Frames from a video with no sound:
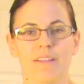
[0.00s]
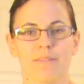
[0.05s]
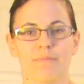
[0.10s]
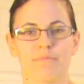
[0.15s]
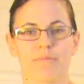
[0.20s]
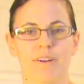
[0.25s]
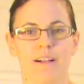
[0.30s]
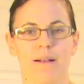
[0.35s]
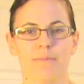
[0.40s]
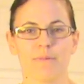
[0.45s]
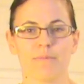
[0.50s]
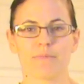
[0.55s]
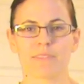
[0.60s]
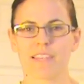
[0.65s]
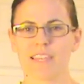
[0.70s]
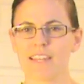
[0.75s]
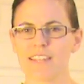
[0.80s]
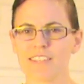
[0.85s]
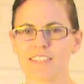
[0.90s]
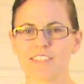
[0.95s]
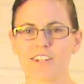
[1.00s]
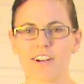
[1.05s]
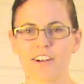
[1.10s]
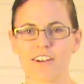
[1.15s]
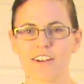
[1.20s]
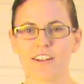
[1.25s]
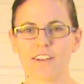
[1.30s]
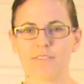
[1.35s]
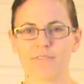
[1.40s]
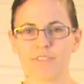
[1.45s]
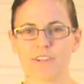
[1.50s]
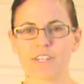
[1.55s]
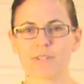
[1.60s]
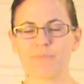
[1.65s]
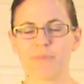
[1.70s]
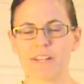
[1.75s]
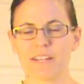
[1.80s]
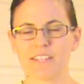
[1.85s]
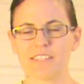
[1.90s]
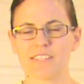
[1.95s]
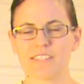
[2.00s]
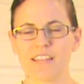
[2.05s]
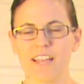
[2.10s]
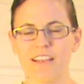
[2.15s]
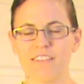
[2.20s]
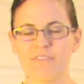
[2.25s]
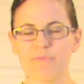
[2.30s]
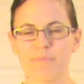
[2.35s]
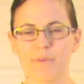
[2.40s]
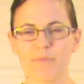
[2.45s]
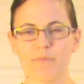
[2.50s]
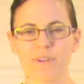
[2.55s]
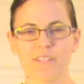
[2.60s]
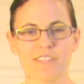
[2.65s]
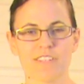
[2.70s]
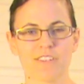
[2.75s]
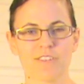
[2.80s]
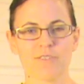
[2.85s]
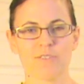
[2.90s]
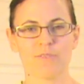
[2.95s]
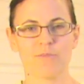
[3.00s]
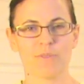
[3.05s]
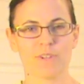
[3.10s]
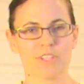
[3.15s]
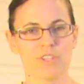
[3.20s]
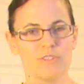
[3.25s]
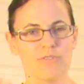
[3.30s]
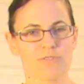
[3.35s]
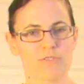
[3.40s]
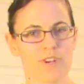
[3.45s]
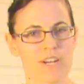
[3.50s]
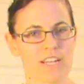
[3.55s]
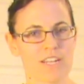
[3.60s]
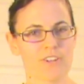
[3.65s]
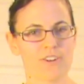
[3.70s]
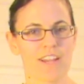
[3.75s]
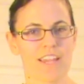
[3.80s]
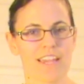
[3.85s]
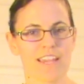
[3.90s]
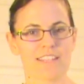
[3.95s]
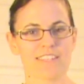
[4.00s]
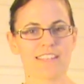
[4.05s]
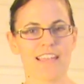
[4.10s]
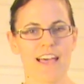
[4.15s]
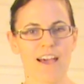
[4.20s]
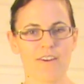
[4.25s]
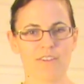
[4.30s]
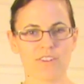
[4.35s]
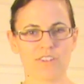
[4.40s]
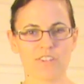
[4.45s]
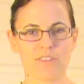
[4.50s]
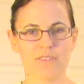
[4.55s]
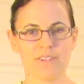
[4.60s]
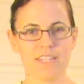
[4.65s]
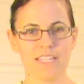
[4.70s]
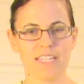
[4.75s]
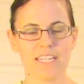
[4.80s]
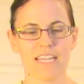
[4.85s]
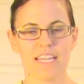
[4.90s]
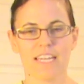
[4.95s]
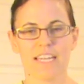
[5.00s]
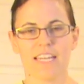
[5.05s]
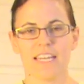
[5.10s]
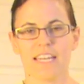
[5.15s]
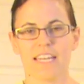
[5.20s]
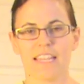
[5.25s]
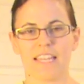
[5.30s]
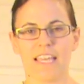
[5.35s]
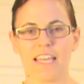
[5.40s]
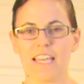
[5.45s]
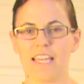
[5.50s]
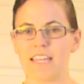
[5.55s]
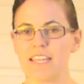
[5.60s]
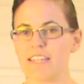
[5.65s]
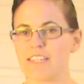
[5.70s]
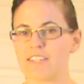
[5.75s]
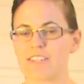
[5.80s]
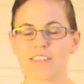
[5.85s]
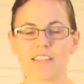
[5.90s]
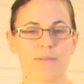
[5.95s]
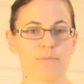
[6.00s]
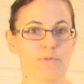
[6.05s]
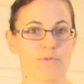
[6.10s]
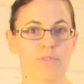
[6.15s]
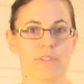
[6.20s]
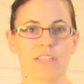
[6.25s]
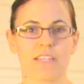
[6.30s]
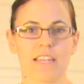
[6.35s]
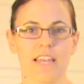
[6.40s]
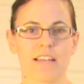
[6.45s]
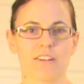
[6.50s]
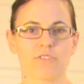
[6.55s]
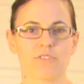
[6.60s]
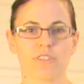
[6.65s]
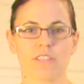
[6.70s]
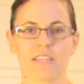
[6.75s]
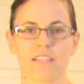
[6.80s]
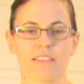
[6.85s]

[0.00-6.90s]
problems. Getting started on a French braid is tough, but once you've trained your hands how to do it, then it just comes really naturally.